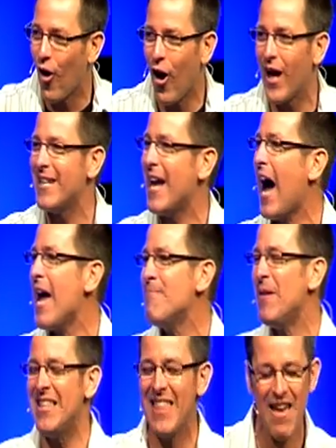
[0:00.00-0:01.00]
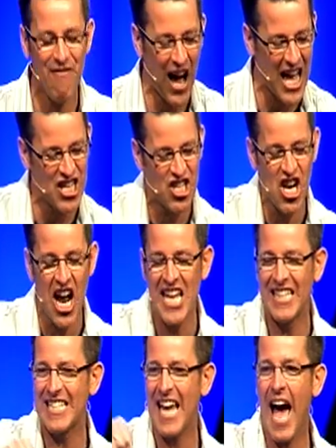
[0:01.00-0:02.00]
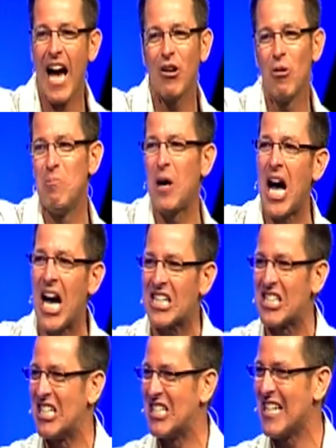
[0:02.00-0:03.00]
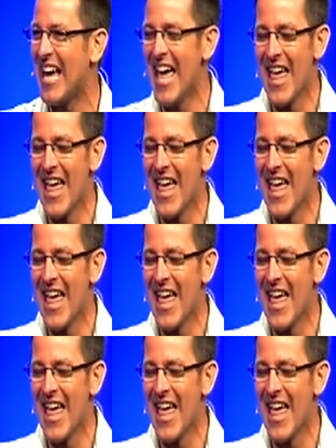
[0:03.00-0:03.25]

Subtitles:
And I mean, they've got giant tackle boxes.